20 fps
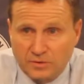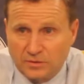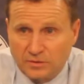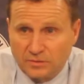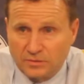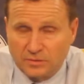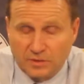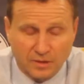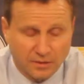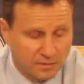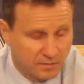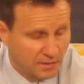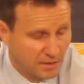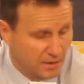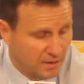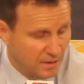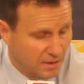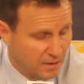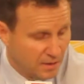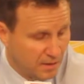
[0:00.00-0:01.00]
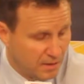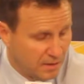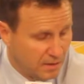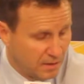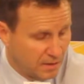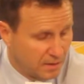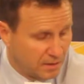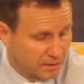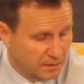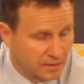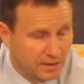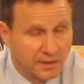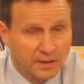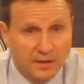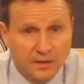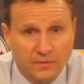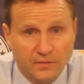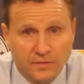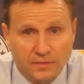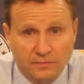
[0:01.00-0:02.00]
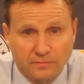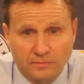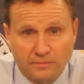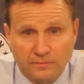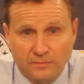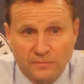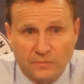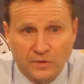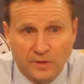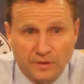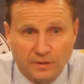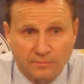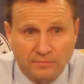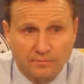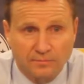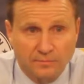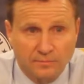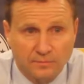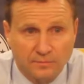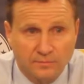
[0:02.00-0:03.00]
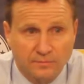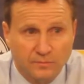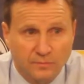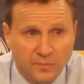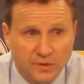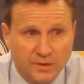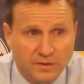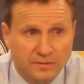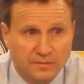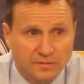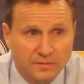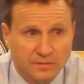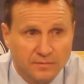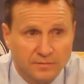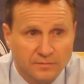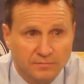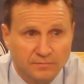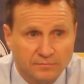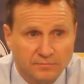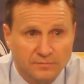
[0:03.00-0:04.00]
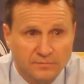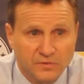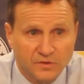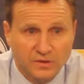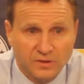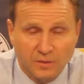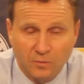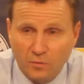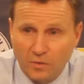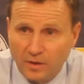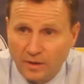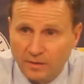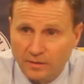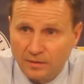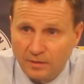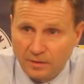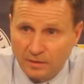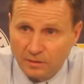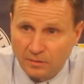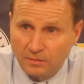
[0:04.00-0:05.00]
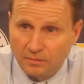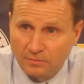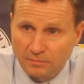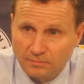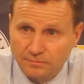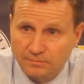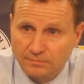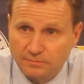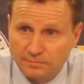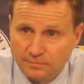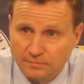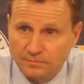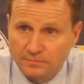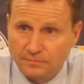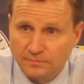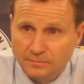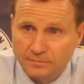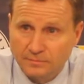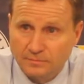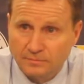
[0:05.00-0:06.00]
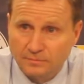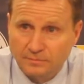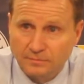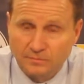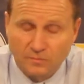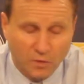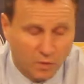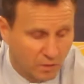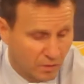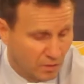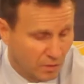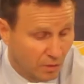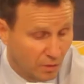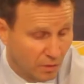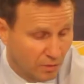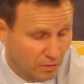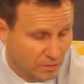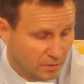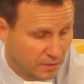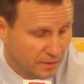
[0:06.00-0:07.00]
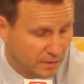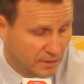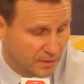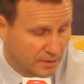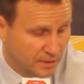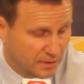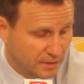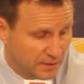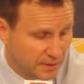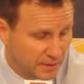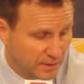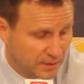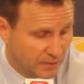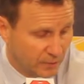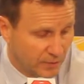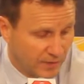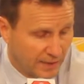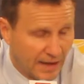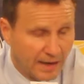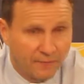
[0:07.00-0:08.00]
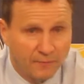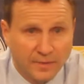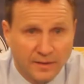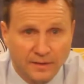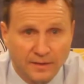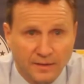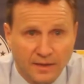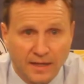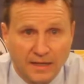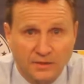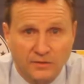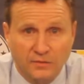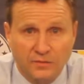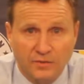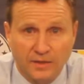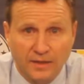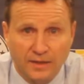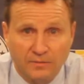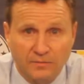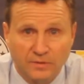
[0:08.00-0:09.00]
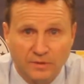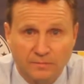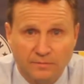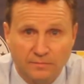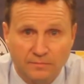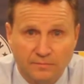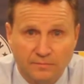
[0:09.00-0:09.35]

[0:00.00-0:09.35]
good news on Keith, and we can be somewhat a little more whole than we have been in the last few games.